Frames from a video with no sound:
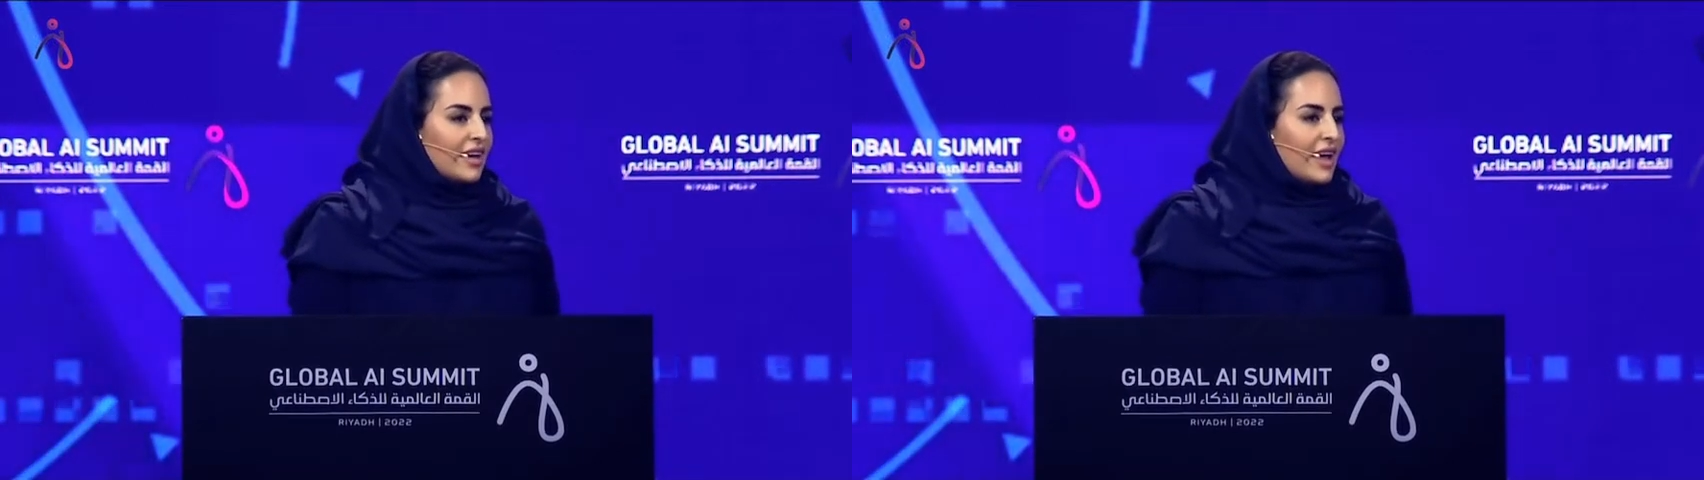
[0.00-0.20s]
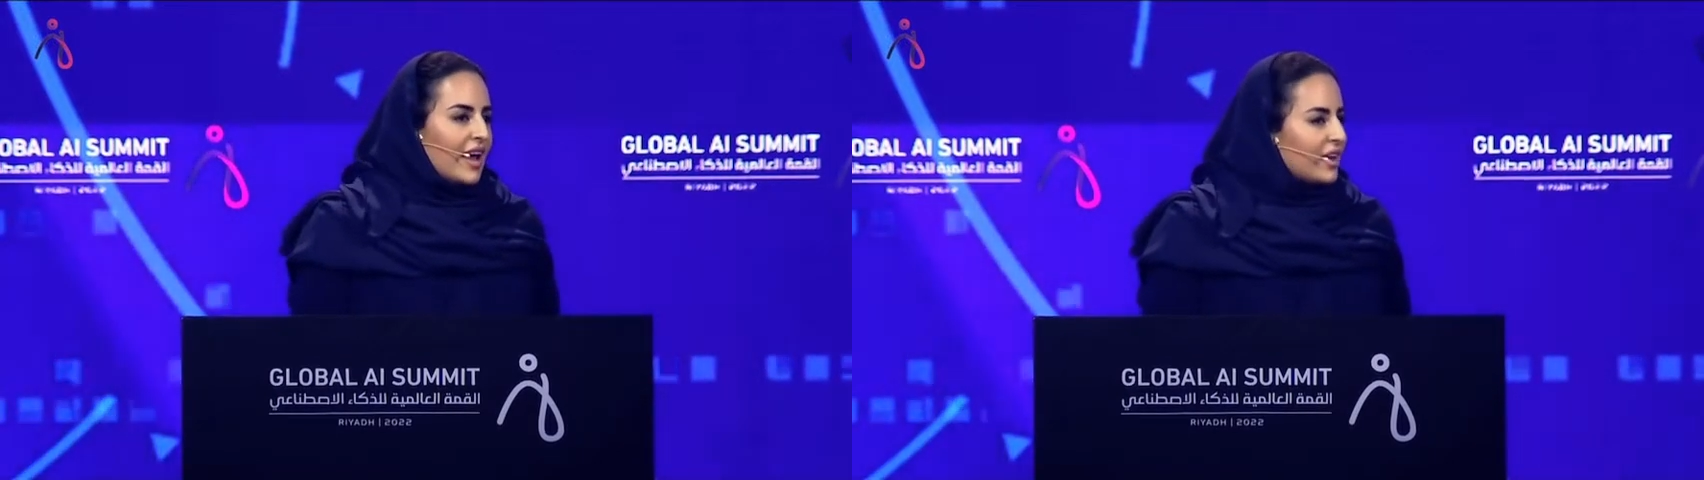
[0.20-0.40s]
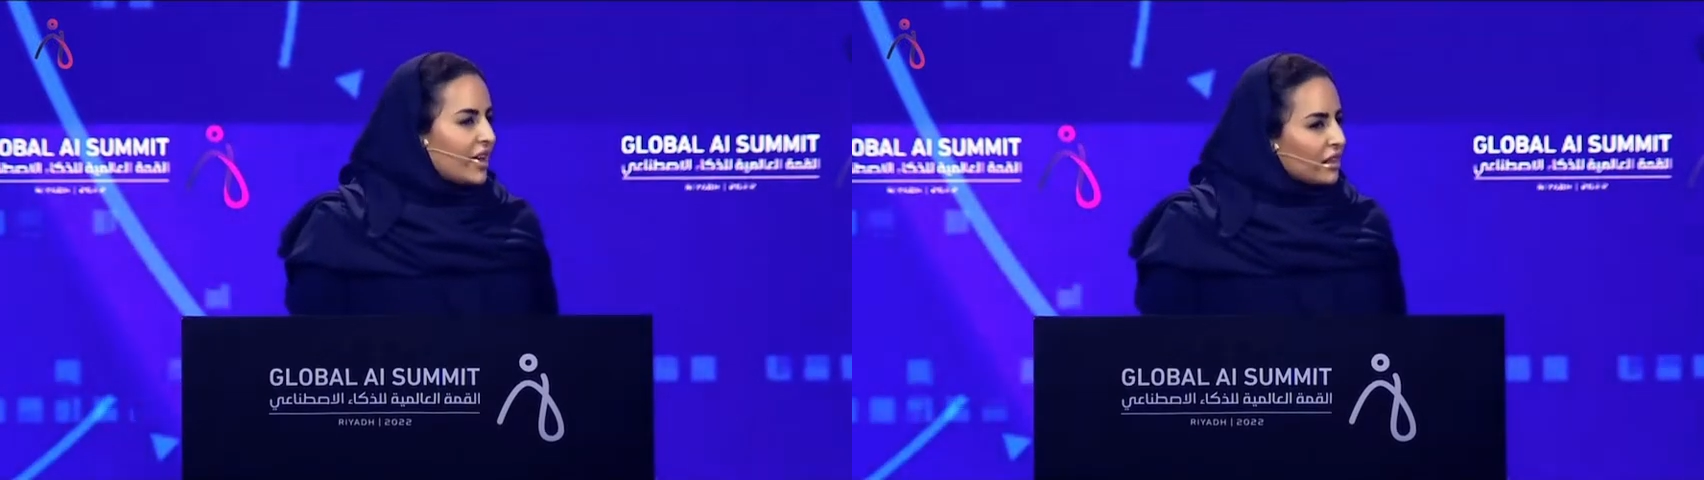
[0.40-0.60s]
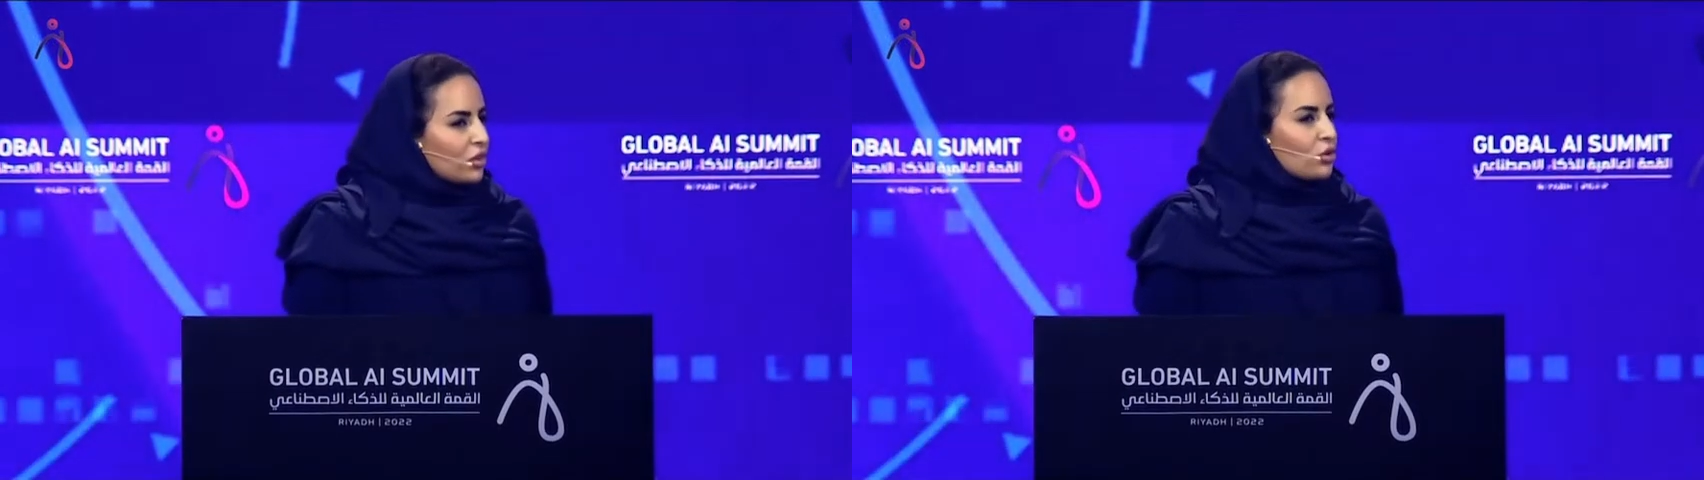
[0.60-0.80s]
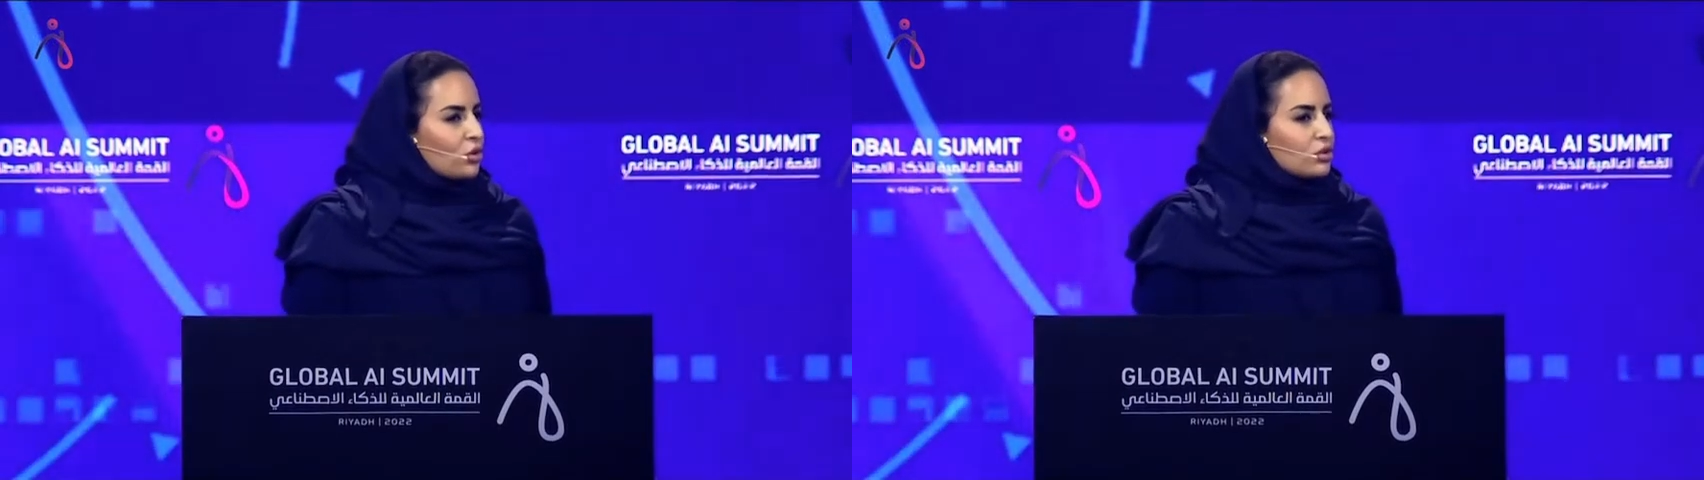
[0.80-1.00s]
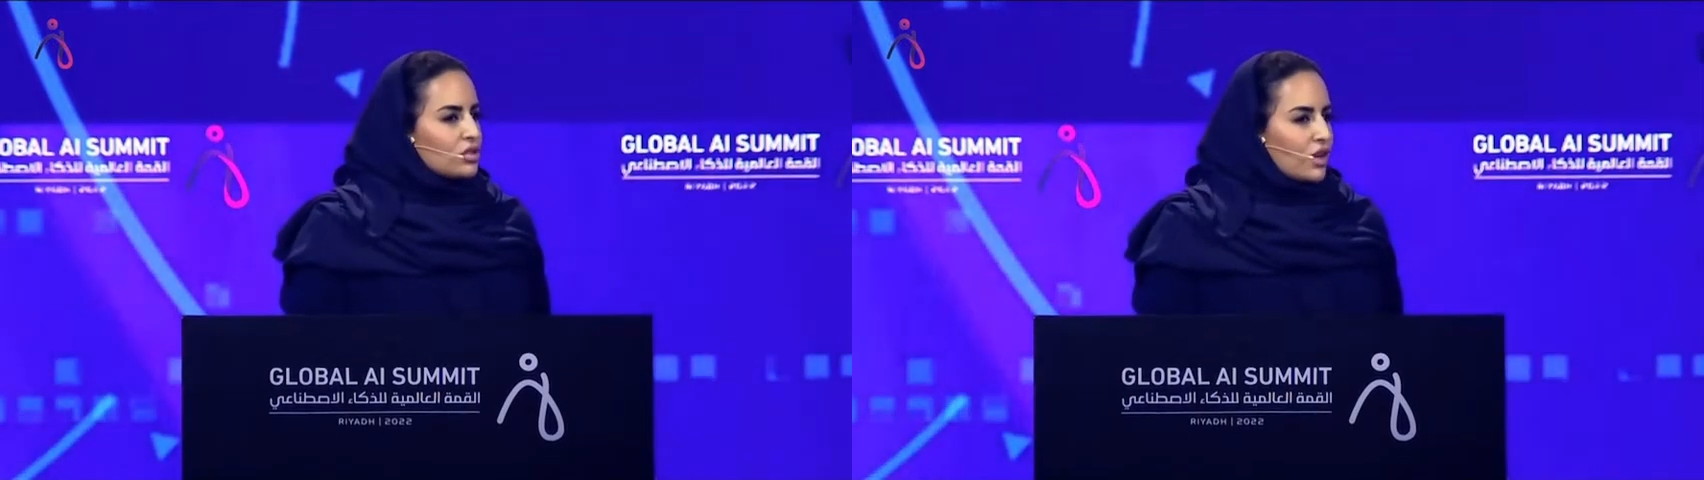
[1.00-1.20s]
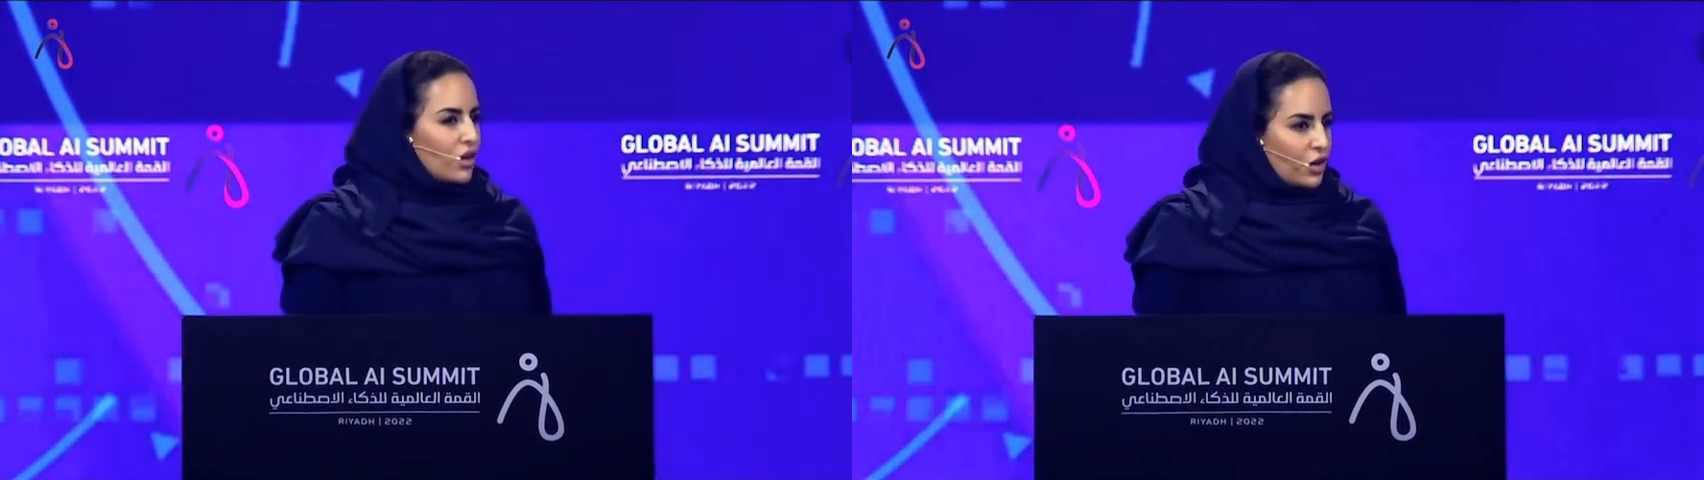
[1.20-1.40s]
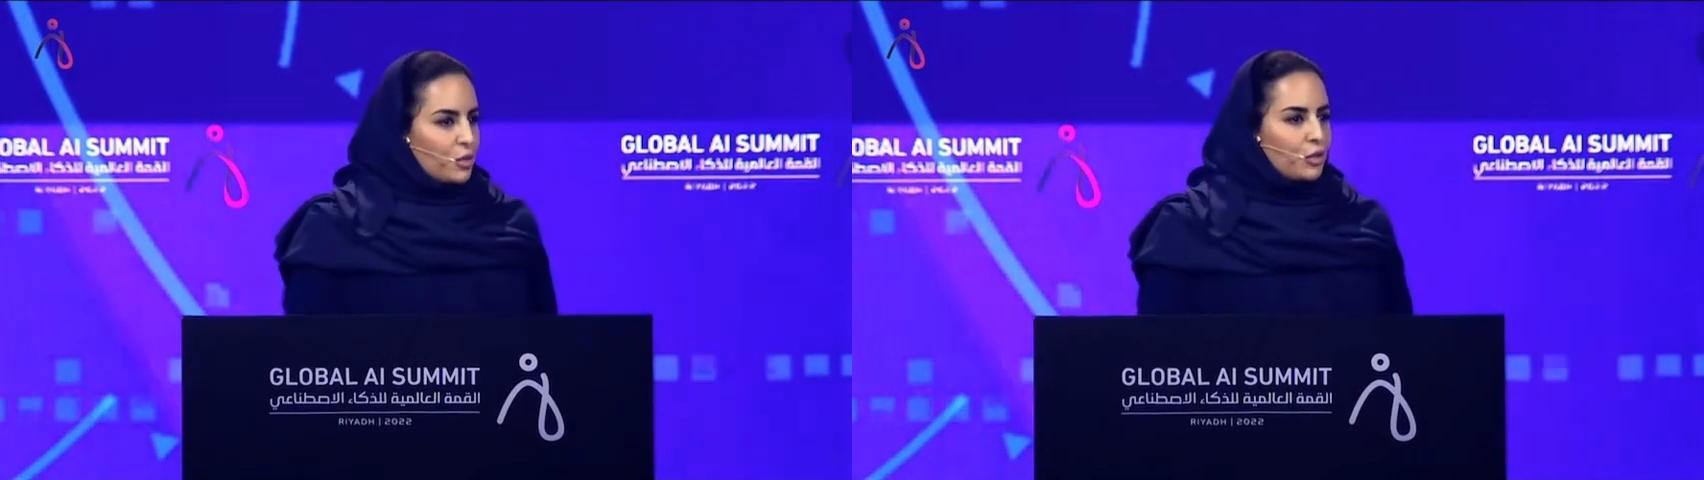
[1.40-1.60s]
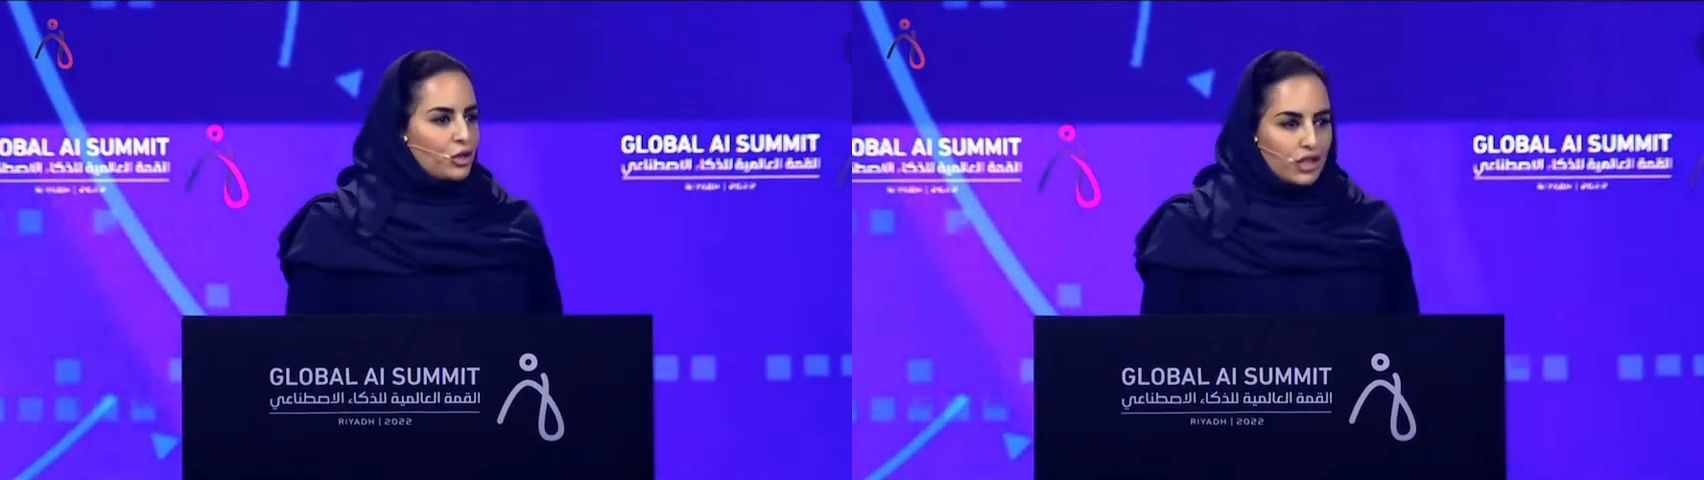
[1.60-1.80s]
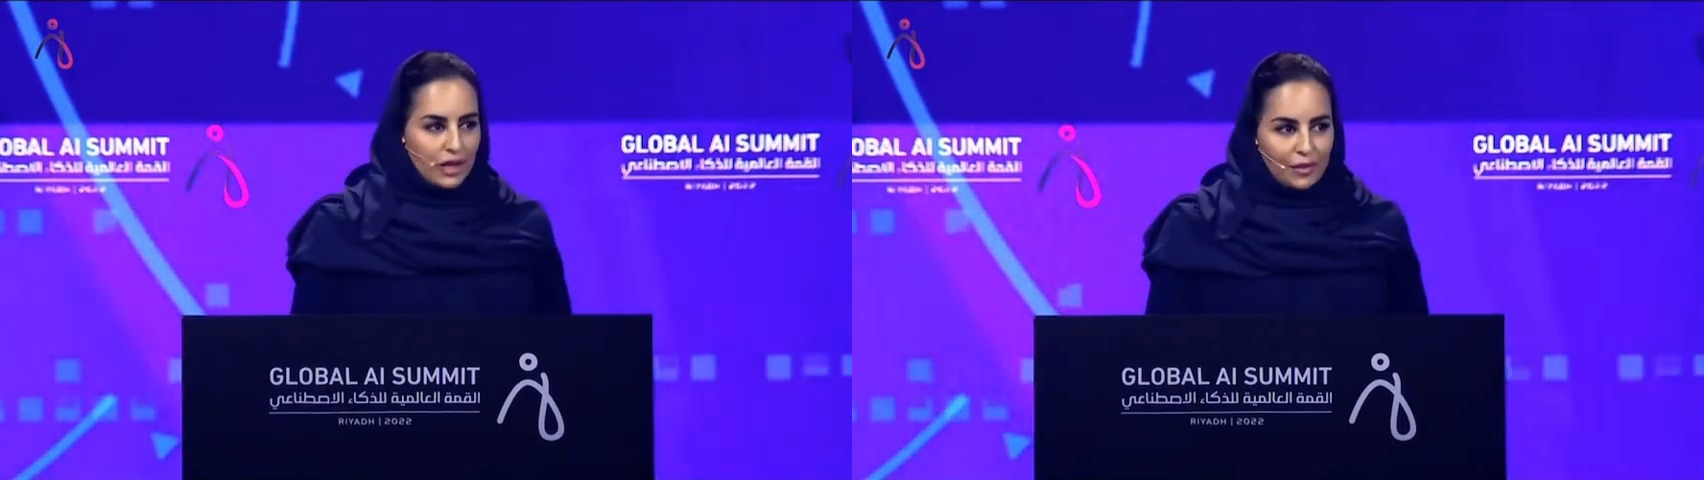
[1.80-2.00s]
and at those that are
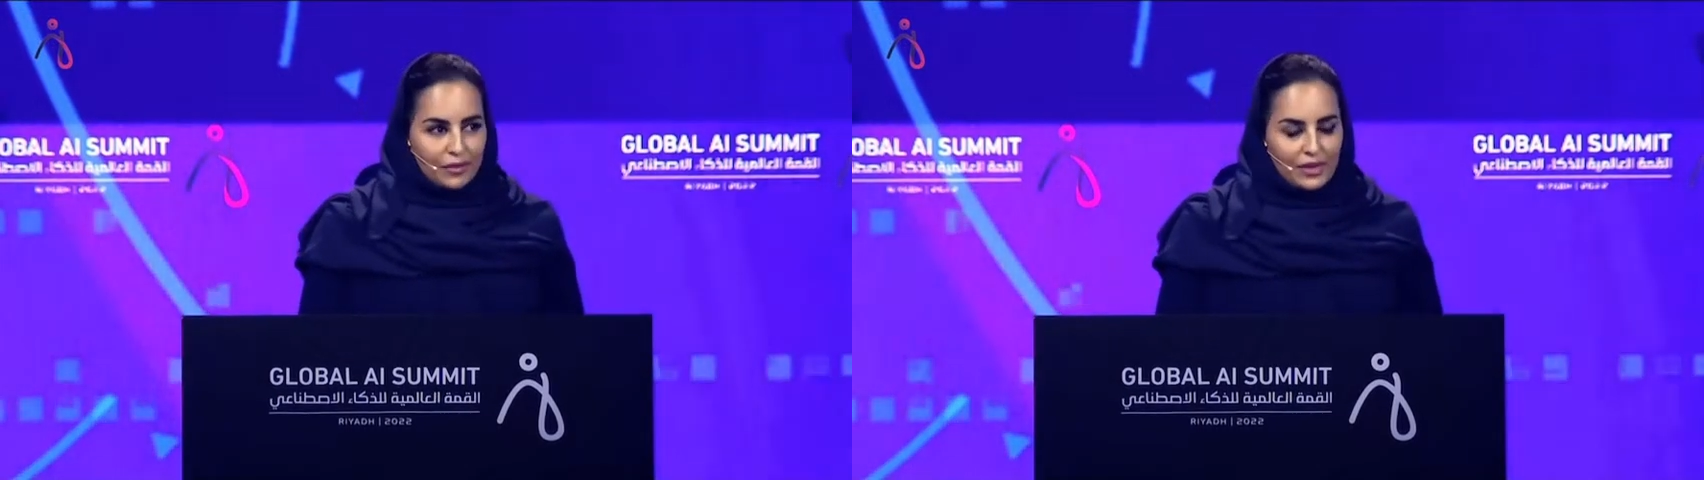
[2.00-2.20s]
emerging.